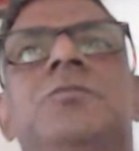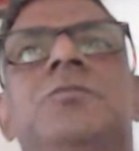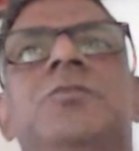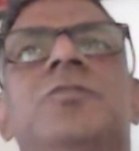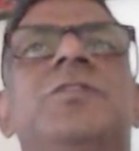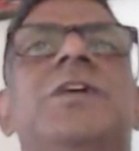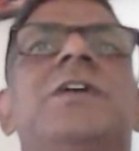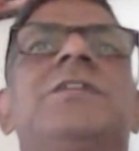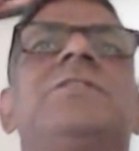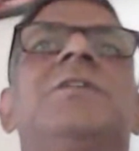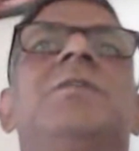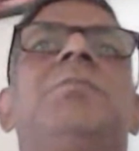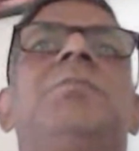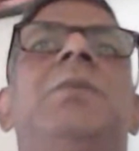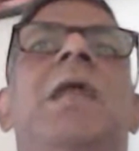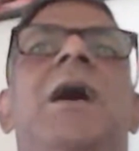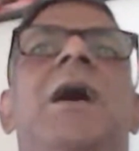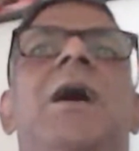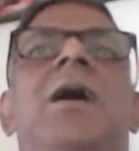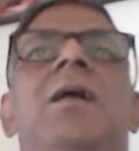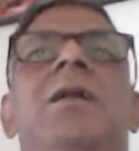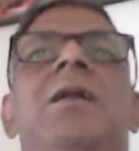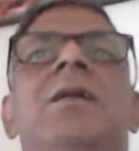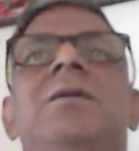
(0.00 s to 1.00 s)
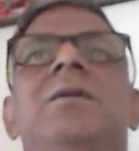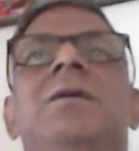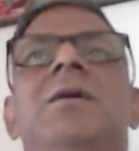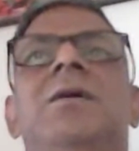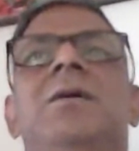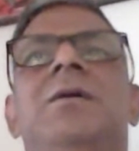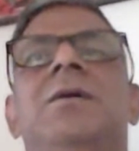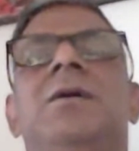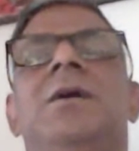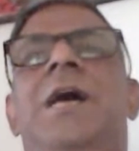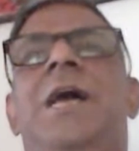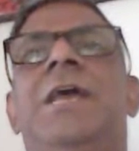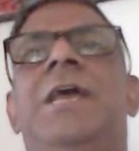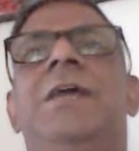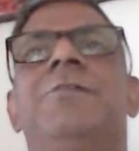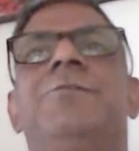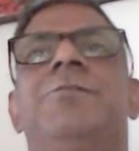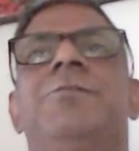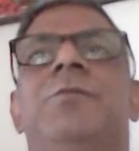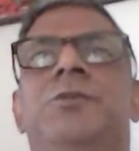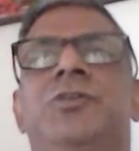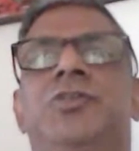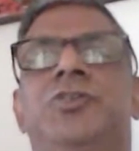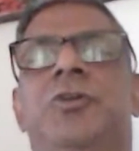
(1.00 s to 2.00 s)
So that's a bland
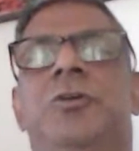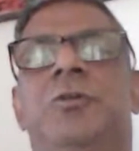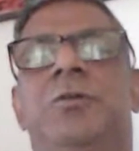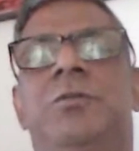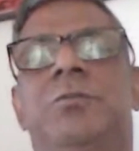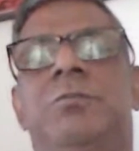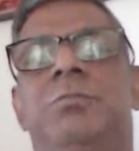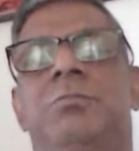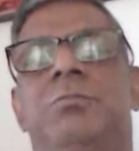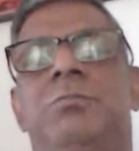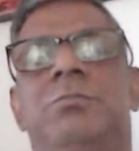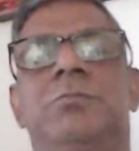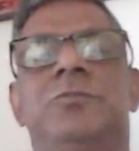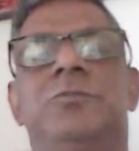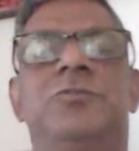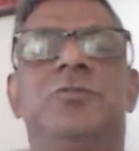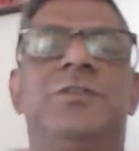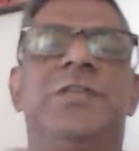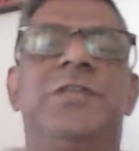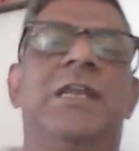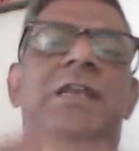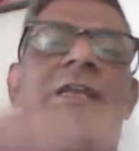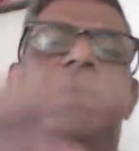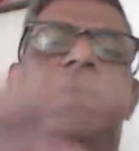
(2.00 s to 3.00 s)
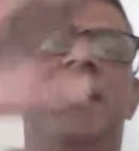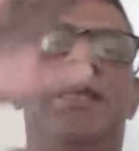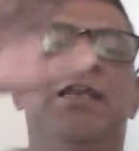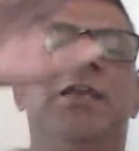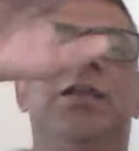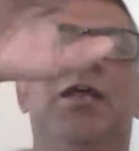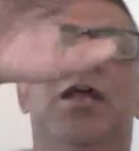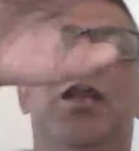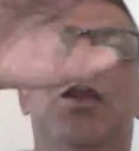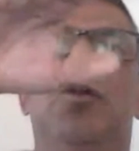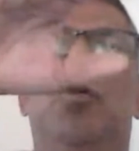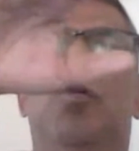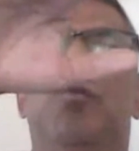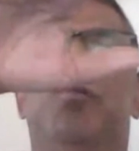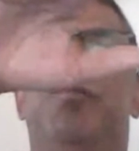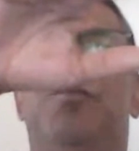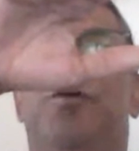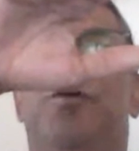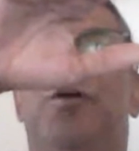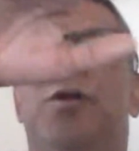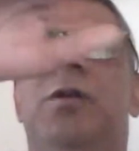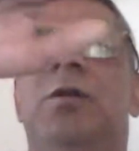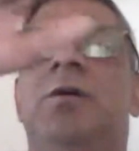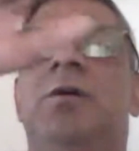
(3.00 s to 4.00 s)
information. So there again, low
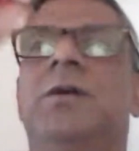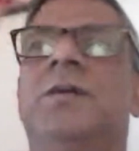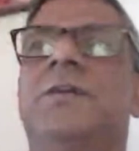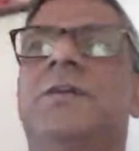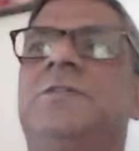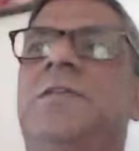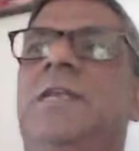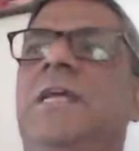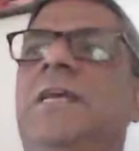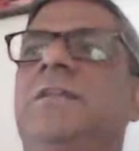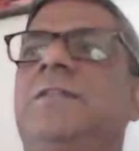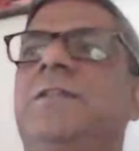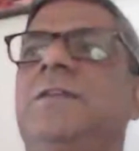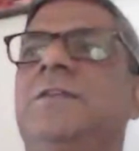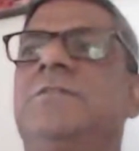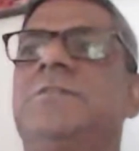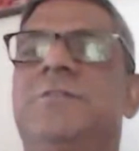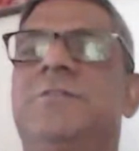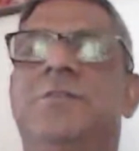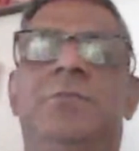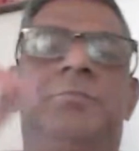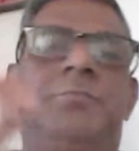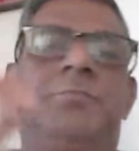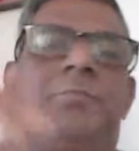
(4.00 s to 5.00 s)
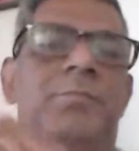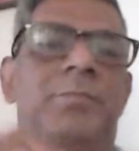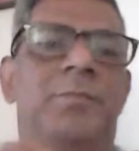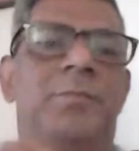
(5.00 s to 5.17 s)
fall, it's like this.